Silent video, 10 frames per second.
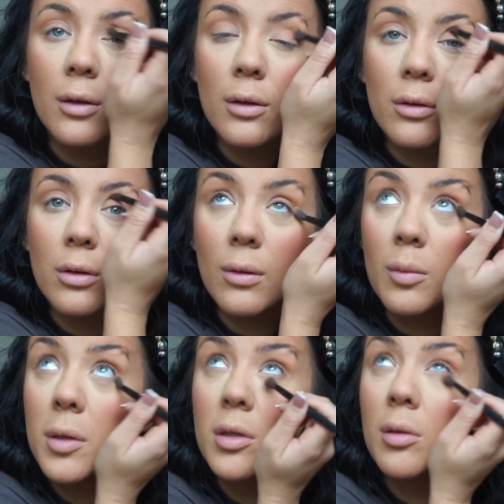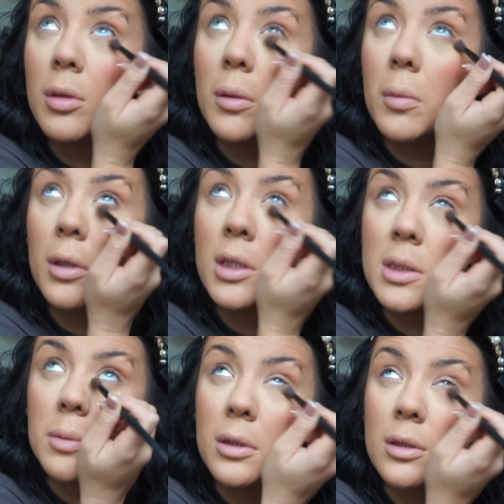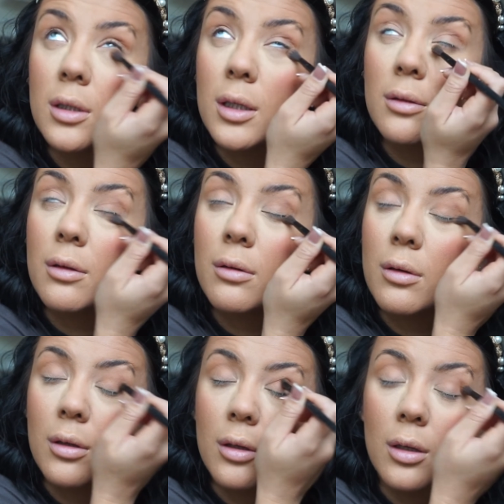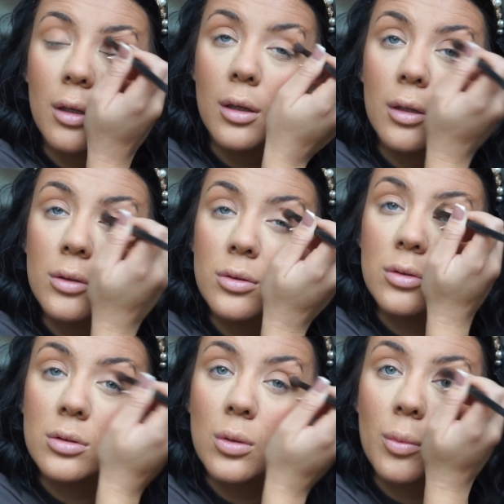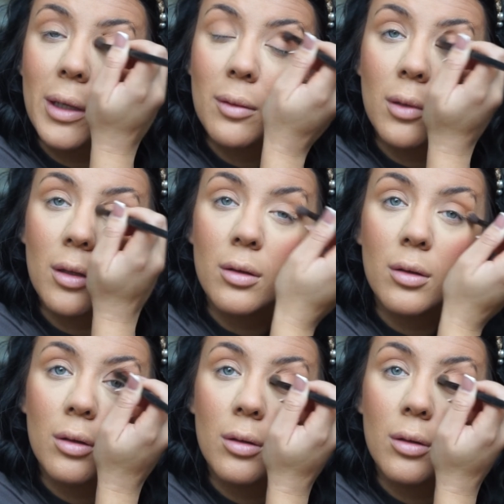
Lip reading: So you don't have to be too neat with this because it isn't so pigmented.